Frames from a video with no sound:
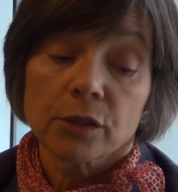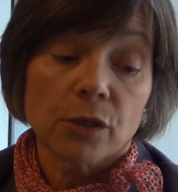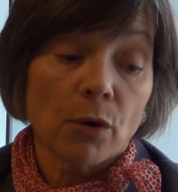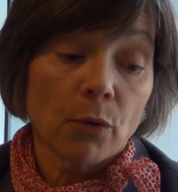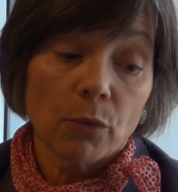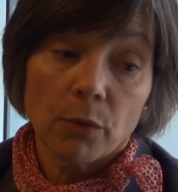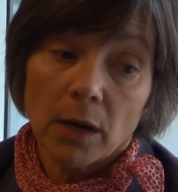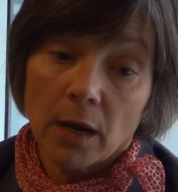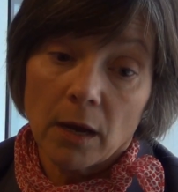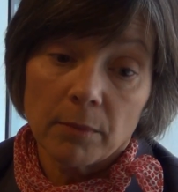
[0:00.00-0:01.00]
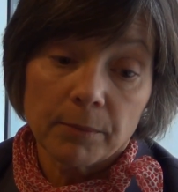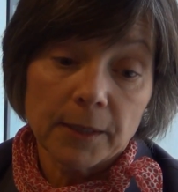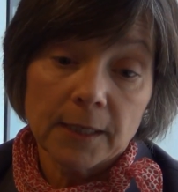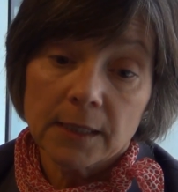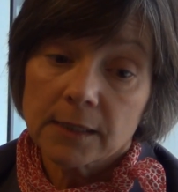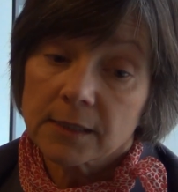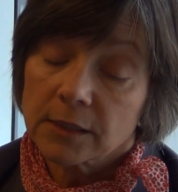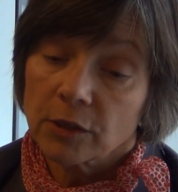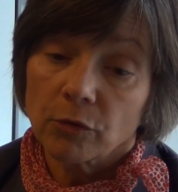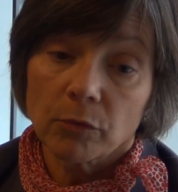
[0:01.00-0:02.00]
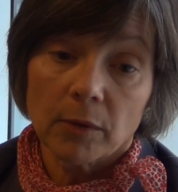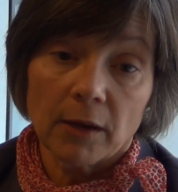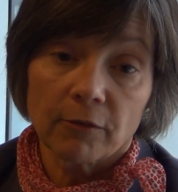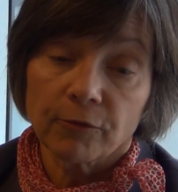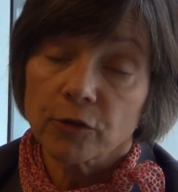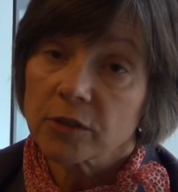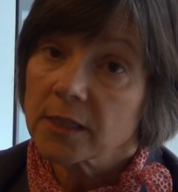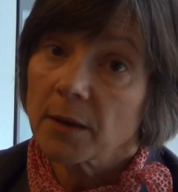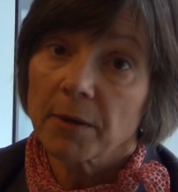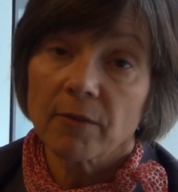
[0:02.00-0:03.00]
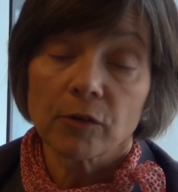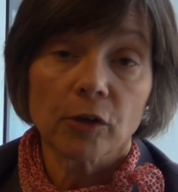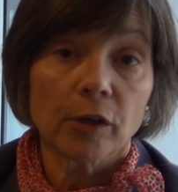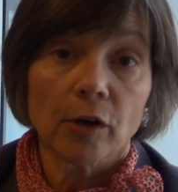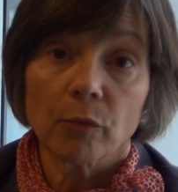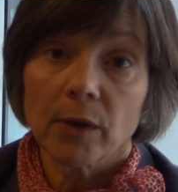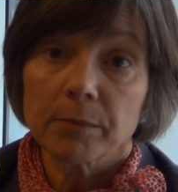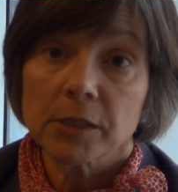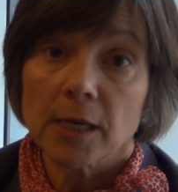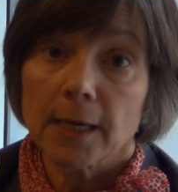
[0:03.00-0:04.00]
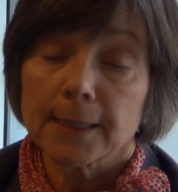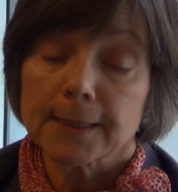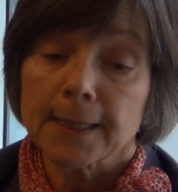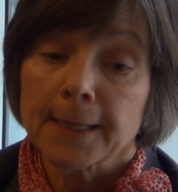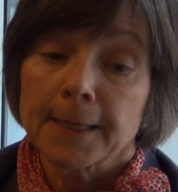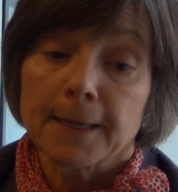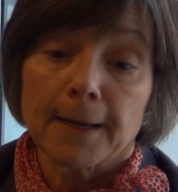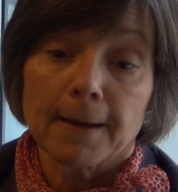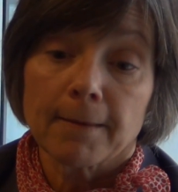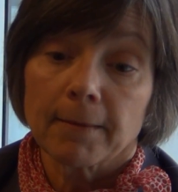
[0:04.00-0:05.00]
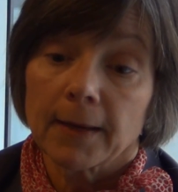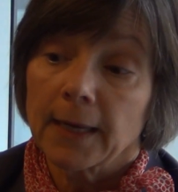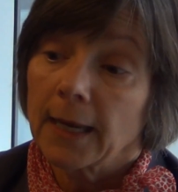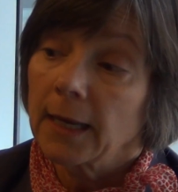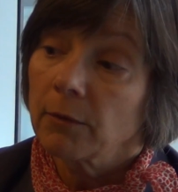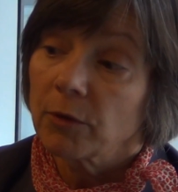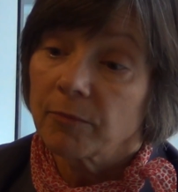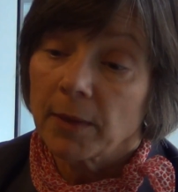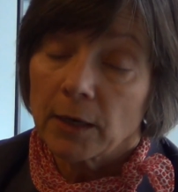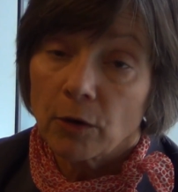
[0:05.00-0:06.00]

So please, first step, have a look at our website. Again, we've